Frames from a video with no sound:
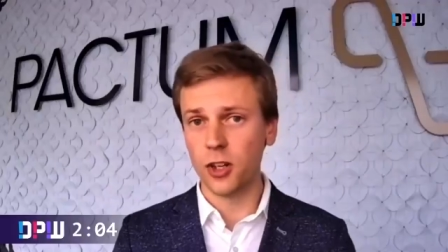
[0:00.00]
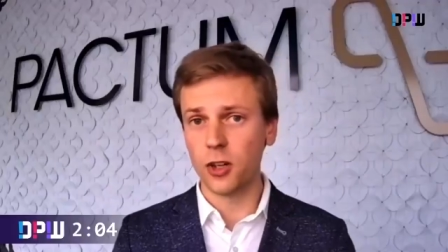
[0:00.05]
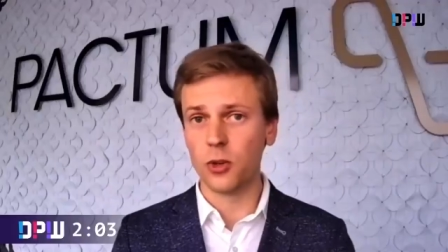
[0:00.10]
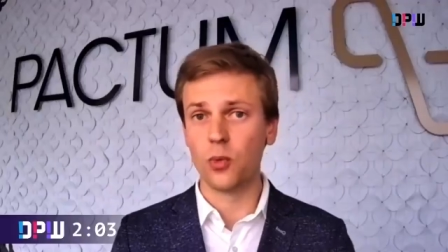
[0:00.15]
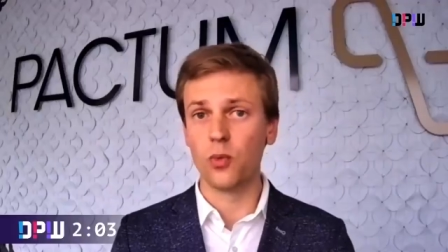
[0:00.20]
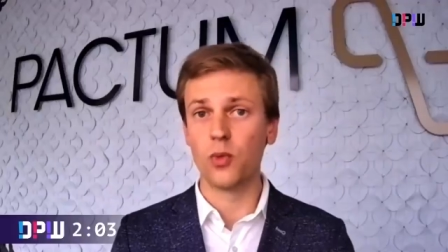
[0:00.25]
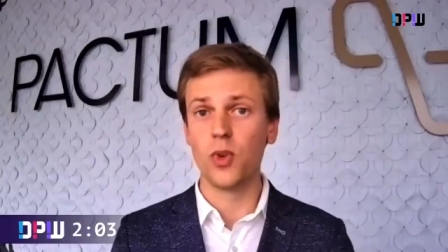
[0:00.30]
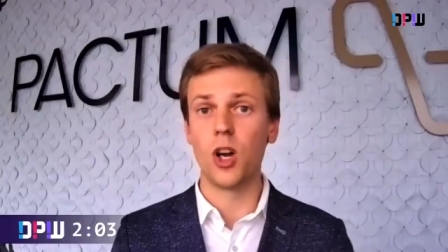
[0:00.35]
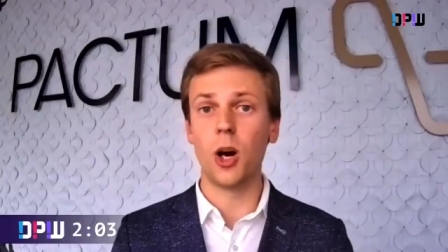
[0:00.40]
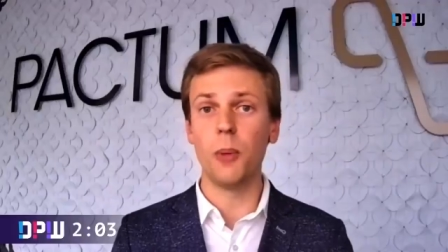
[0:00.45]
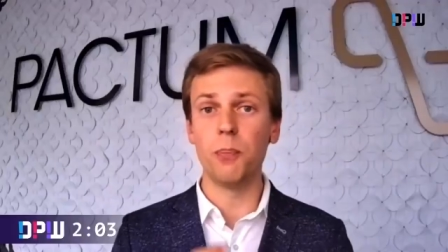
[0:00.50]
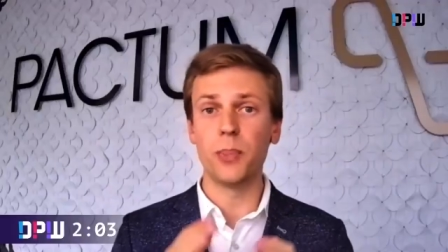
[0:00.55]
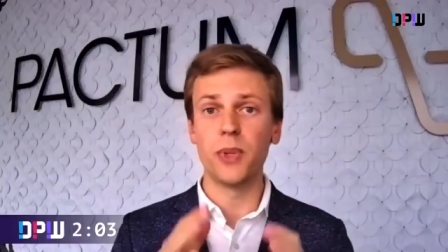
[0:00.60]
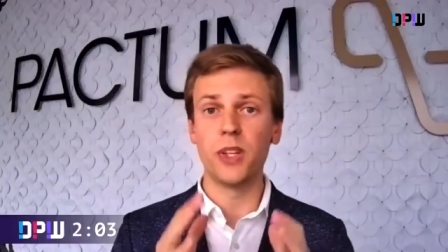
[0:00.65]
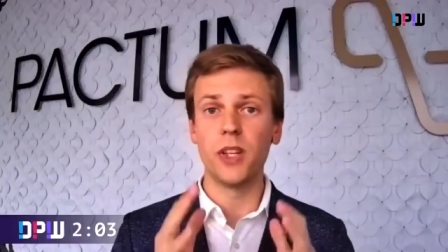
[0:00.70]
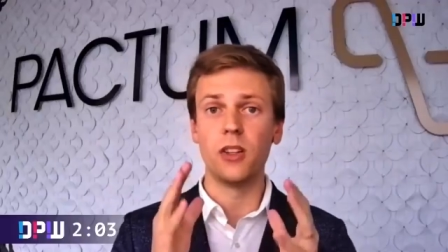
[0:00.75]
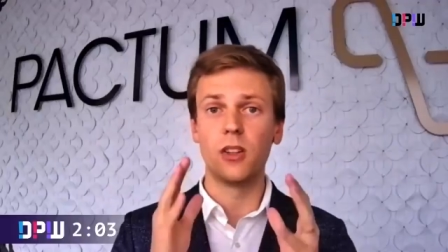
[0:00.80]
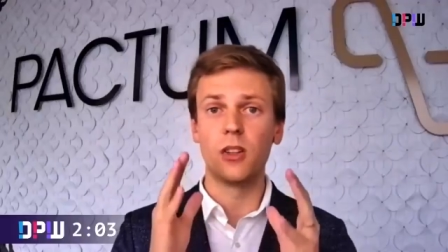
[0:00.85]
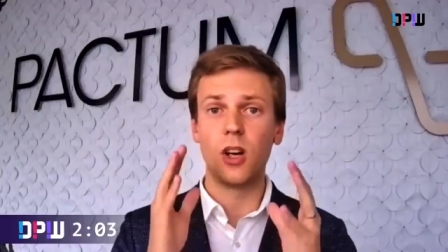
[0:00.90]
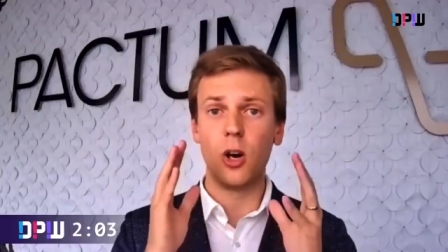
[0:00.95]
is there, we
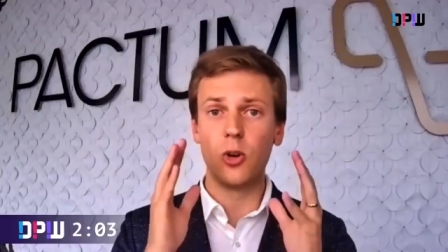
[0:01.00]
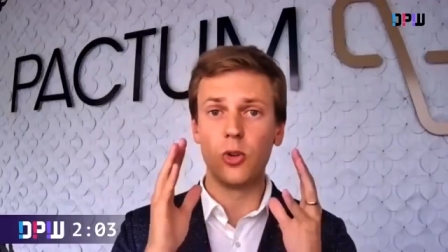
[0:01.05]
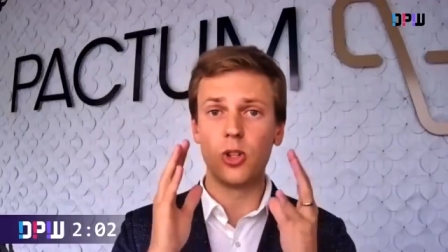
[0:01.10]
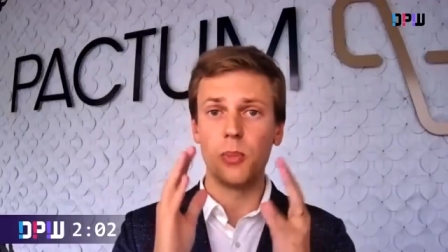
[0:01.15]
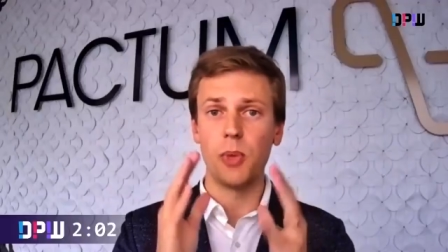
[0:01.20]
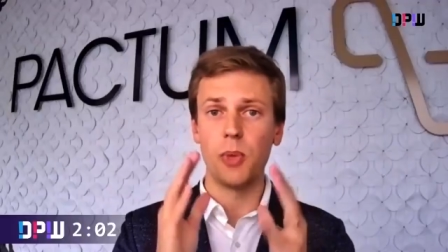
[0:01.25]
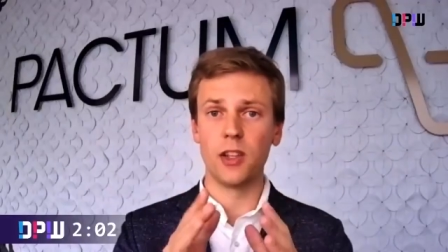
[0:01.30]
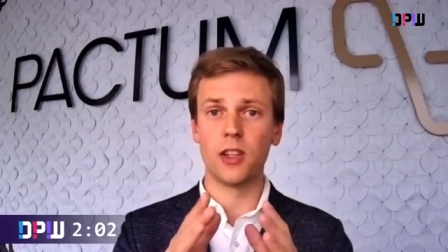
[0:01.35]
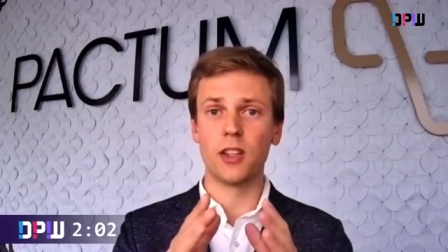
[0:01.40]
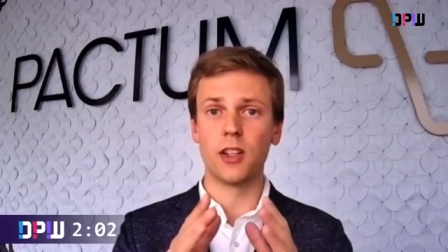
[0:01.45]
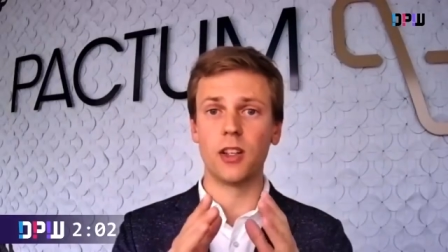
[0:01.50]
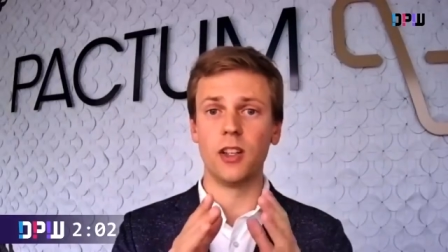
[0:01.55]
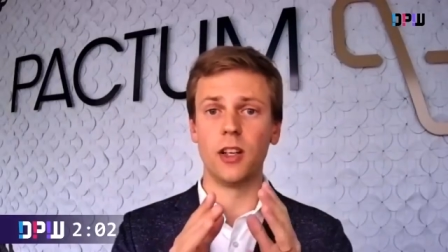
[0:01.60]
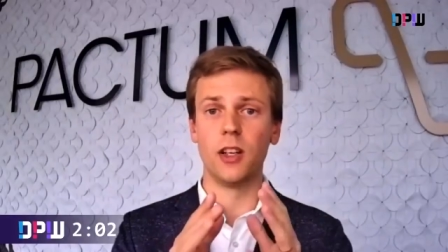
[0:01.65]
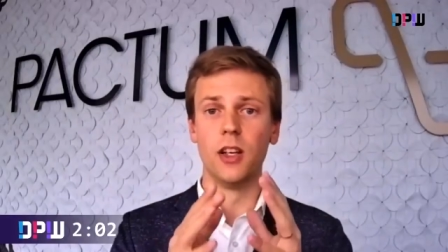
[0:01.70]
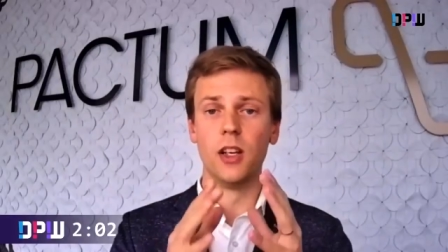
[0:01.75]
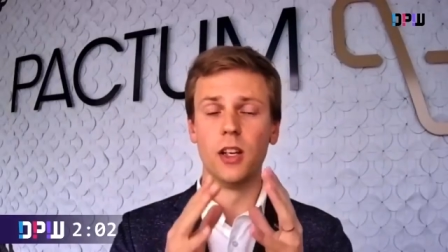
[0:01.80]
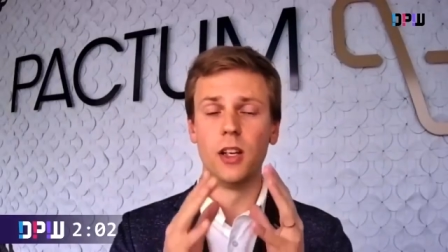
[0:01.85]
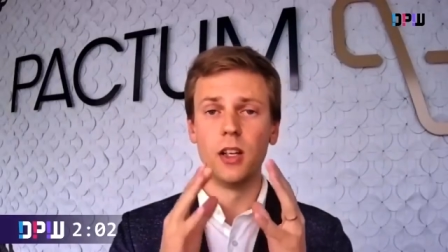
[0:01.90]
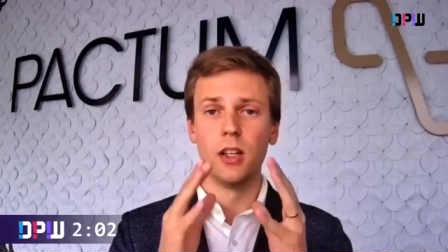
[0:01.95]
update
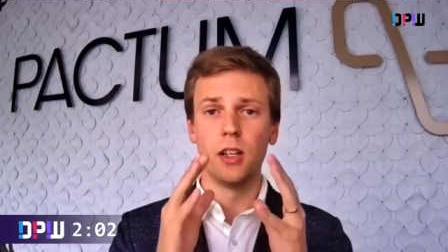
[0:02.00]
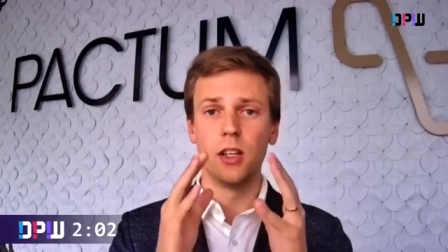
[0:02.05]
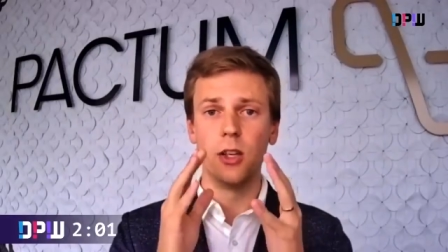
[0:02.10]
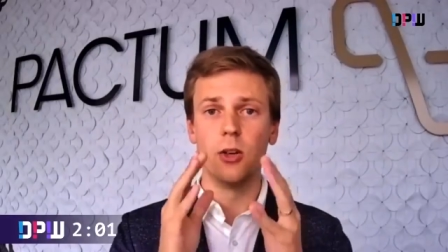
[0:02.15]
automatically